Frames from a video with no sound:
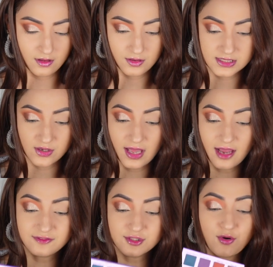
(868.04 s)
Okay, so I
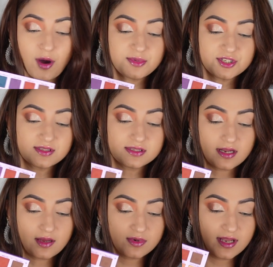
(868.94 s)
have two options
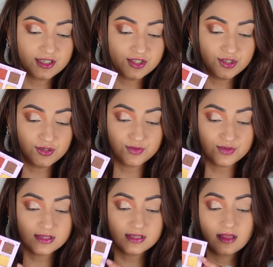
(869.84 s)
that I would like to
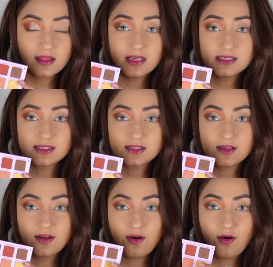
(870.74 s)
use,
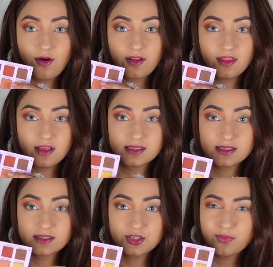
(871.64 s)
this or
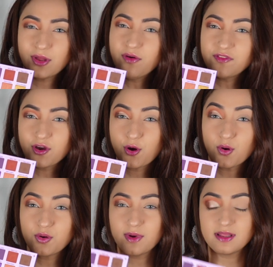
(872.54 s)
this. Should we go for the
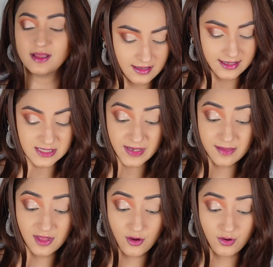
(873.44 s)
gold one? Let's pick
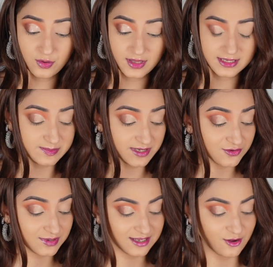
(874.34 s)
up the gold one. It's been
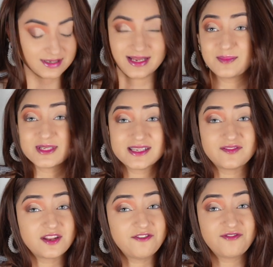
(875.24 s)
a really long time since
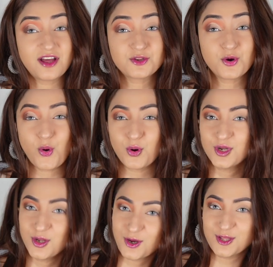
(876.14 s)
I've done a fun gold
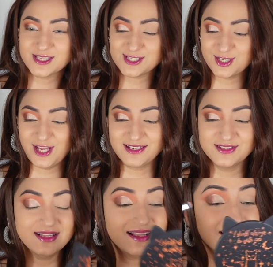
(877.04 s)
look on this
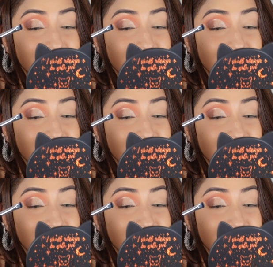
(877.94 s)
channel.